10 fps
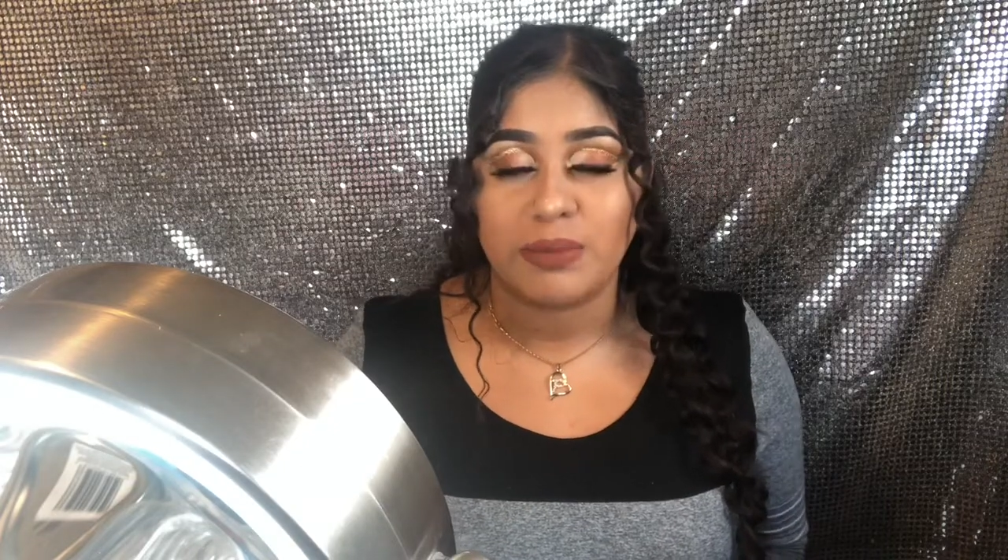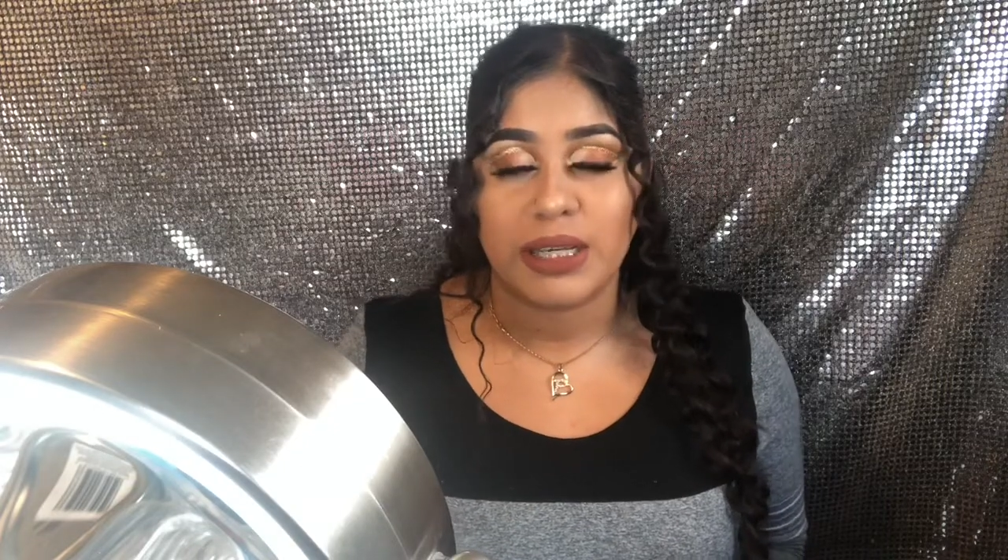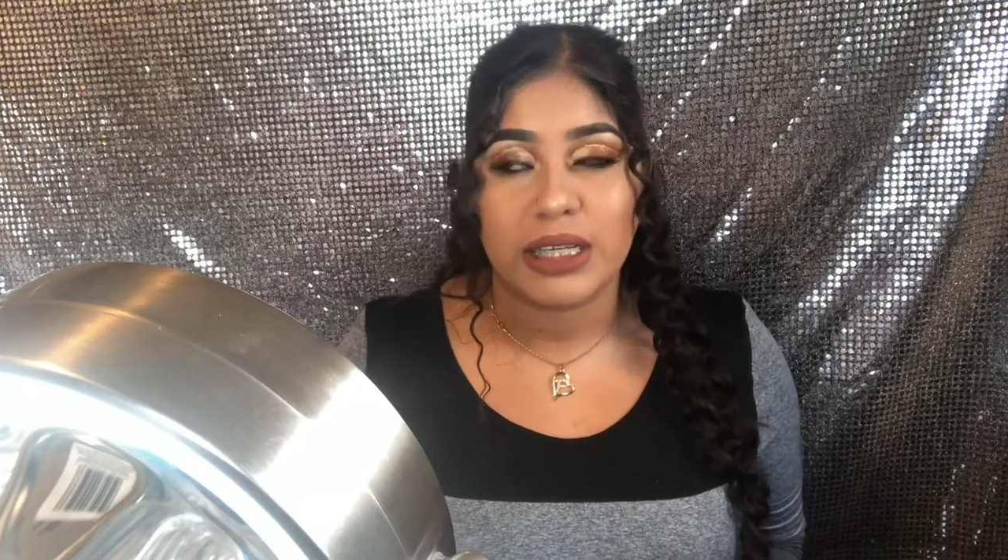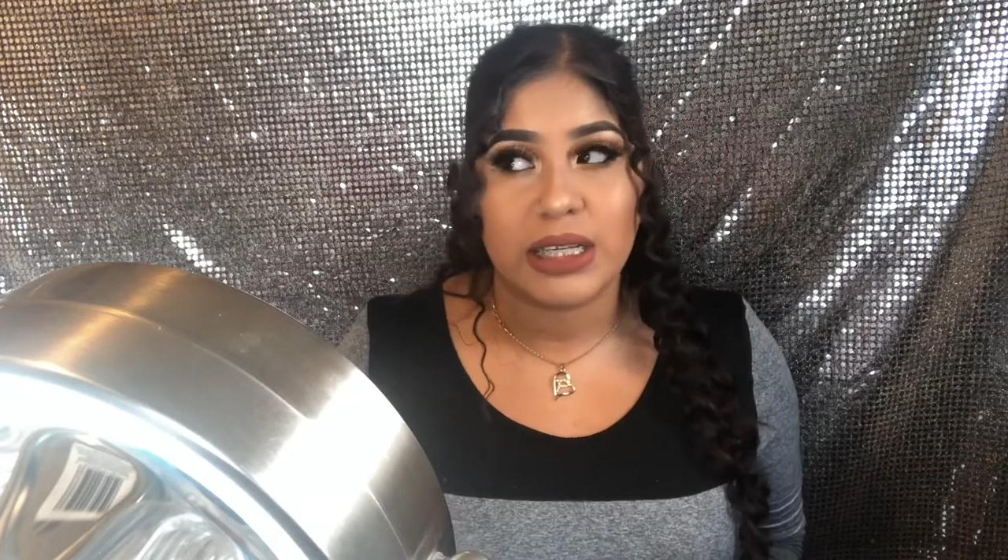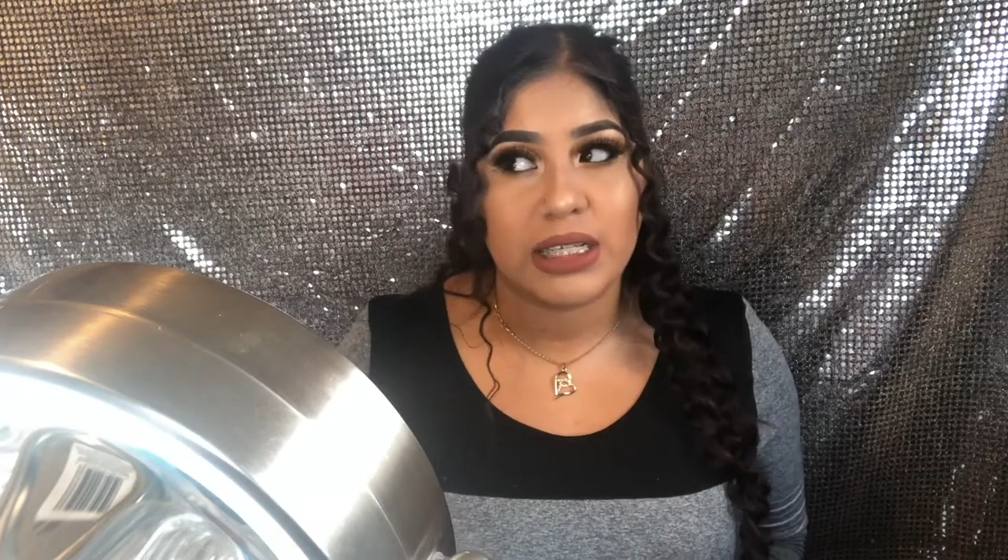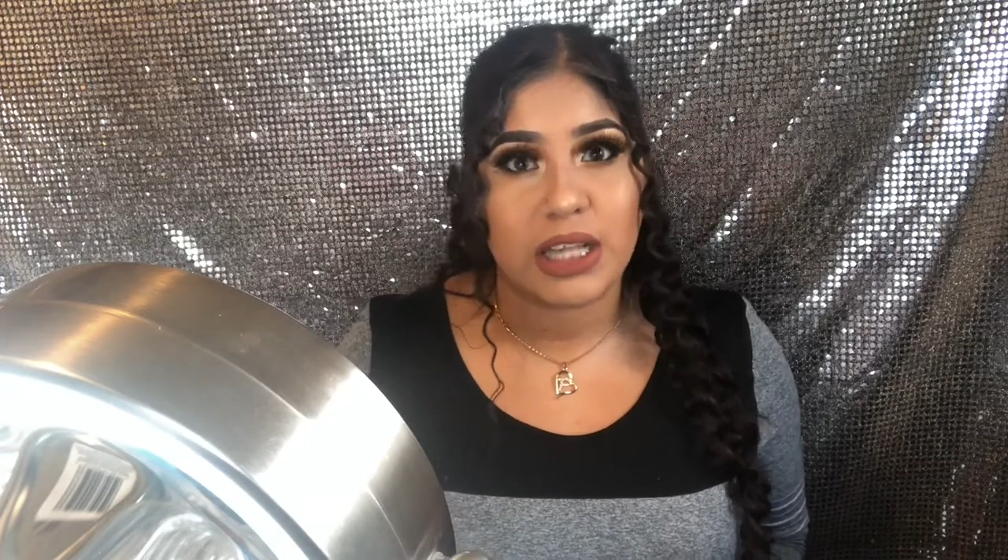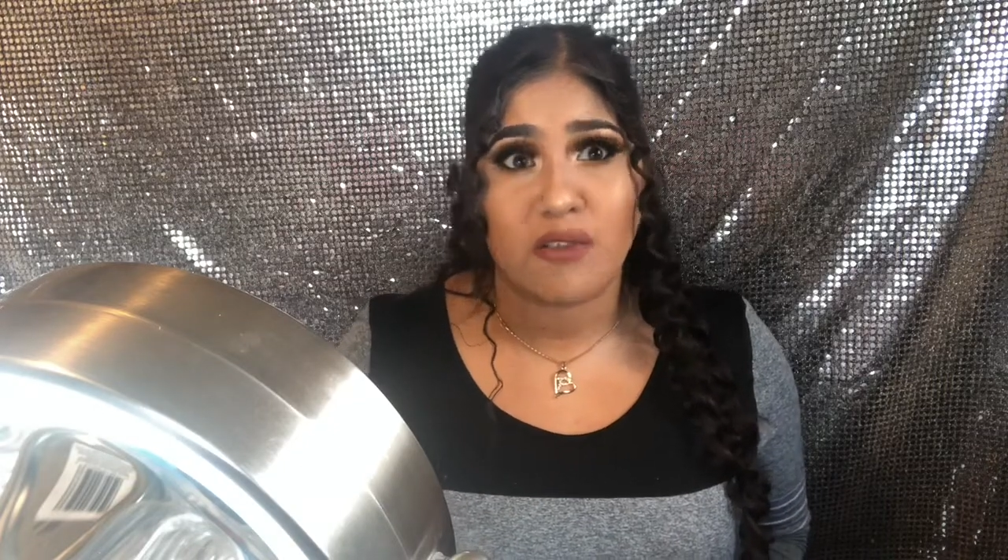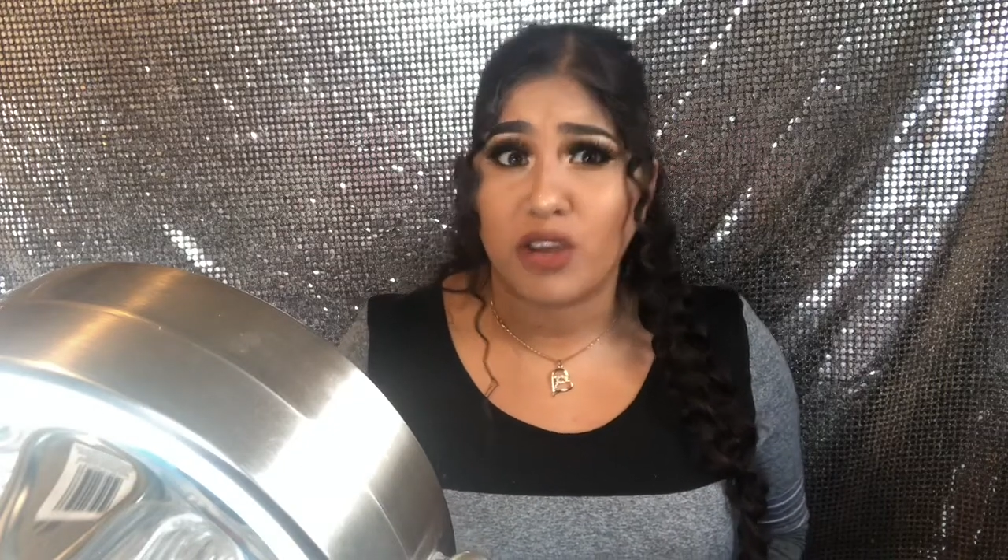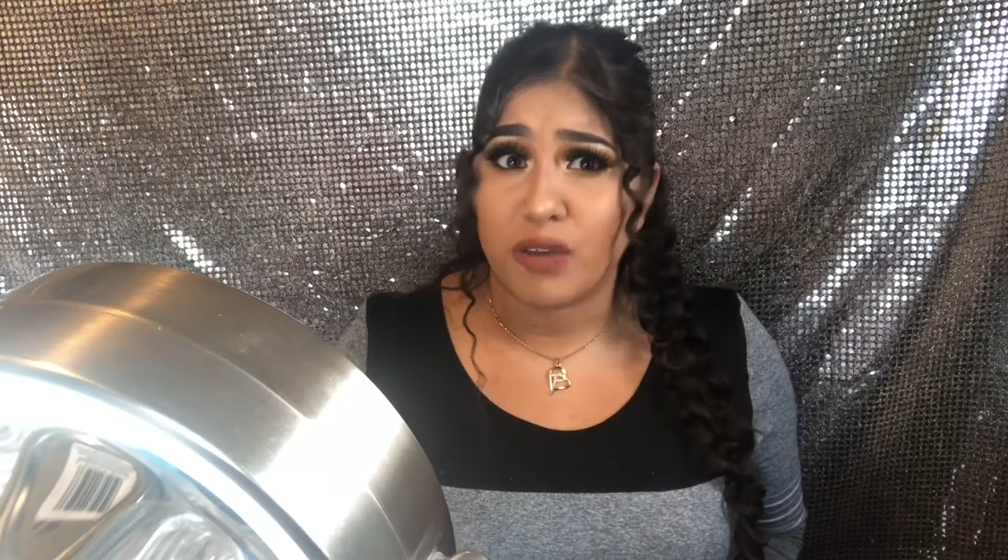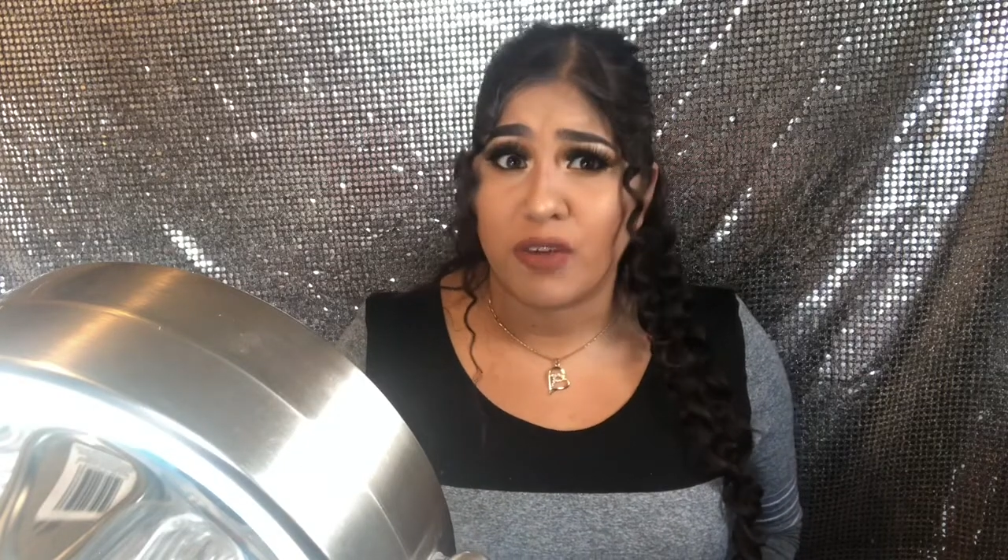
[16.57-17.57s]
because
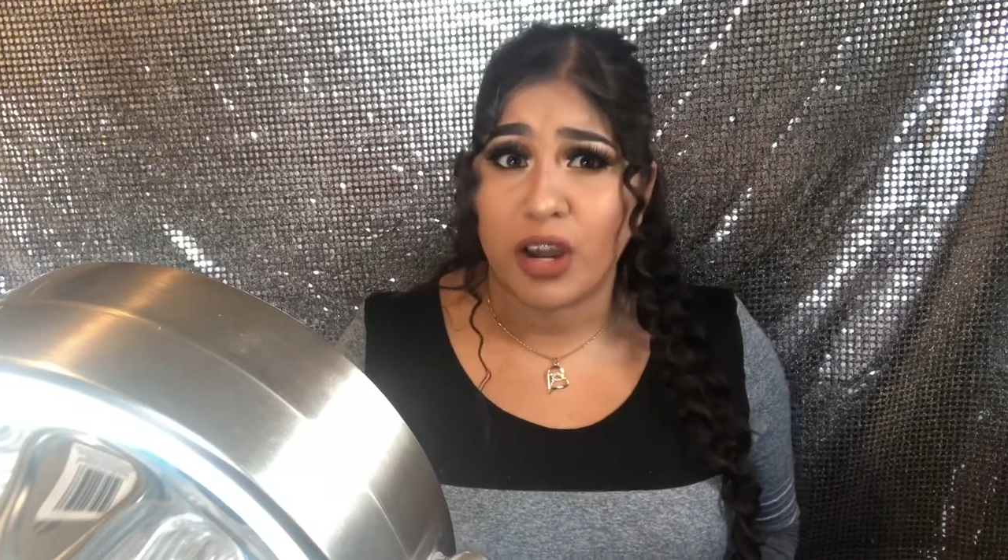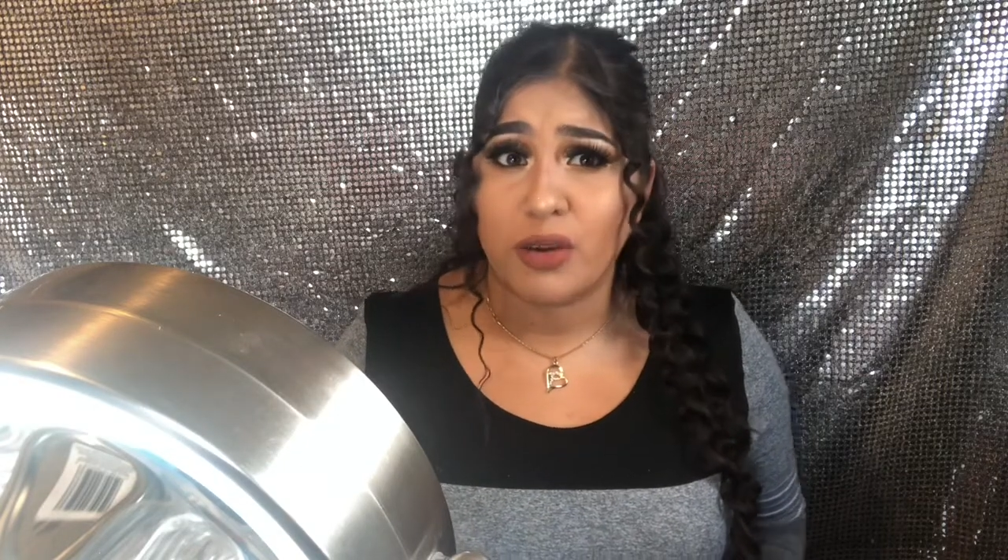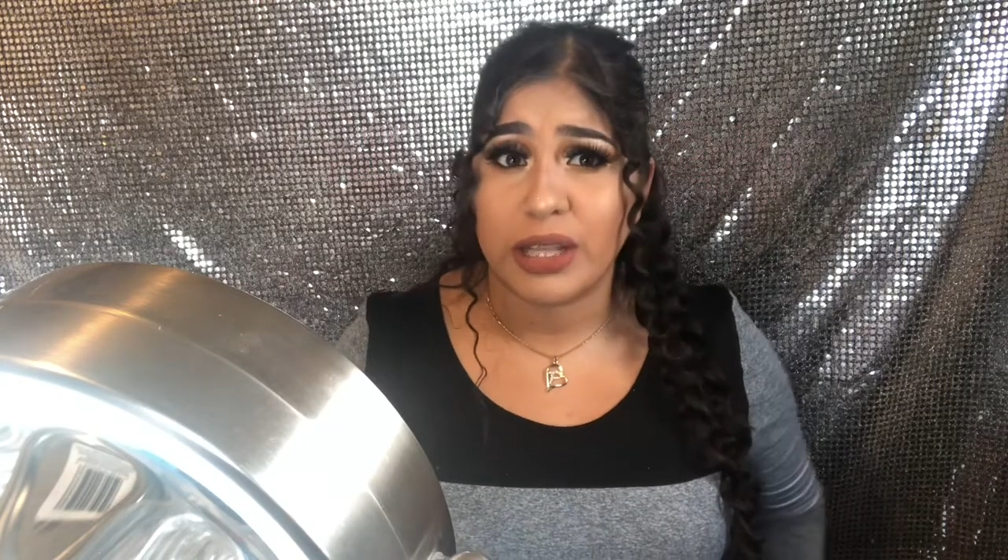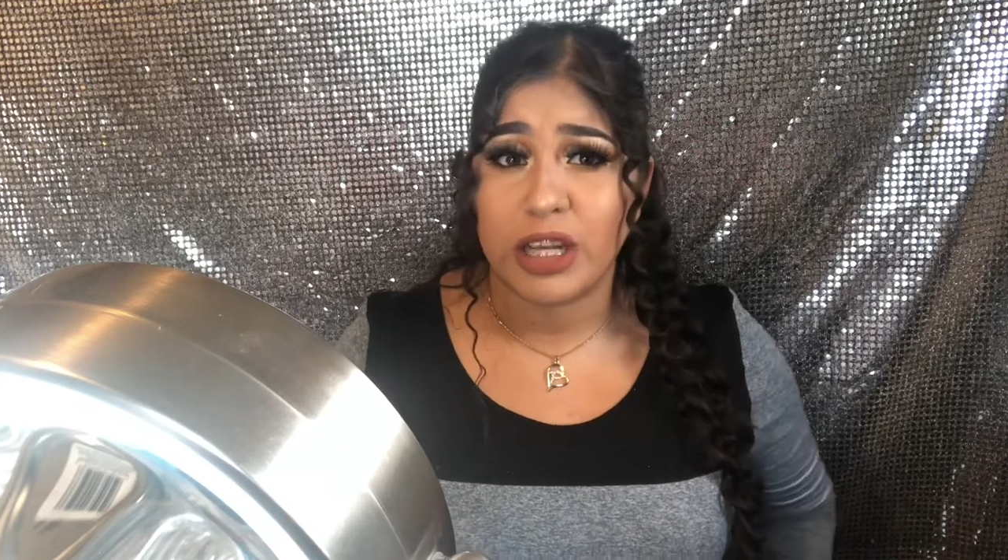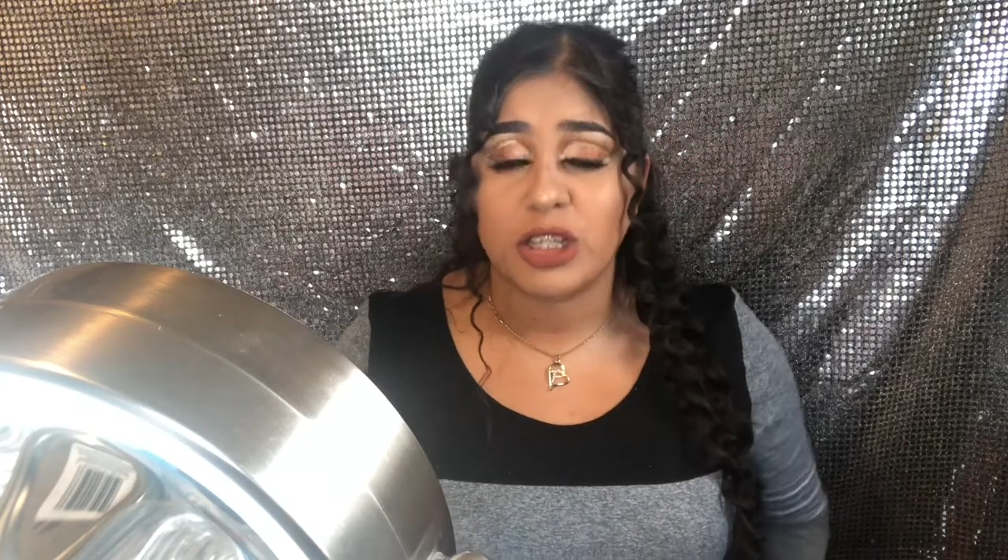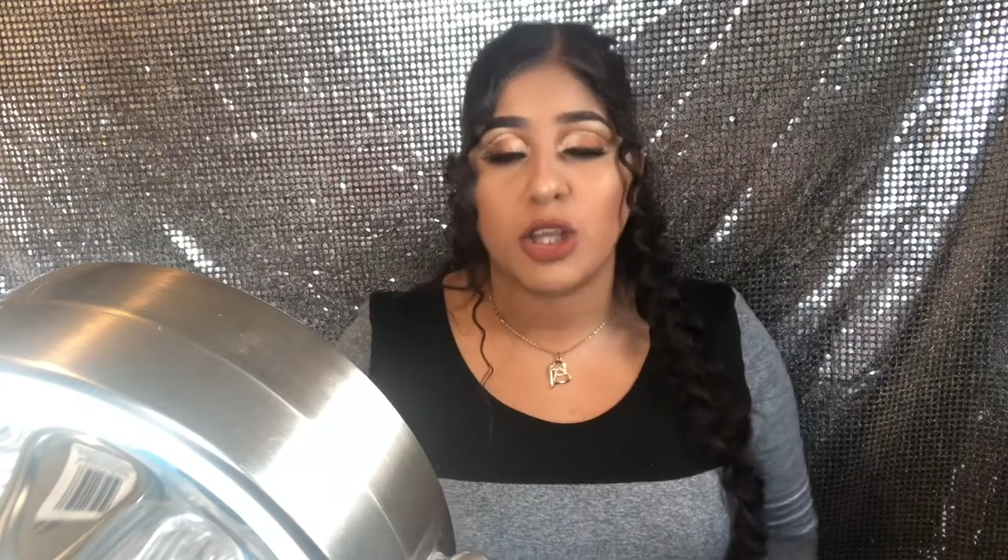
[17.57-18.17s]
that's fucking fire right there.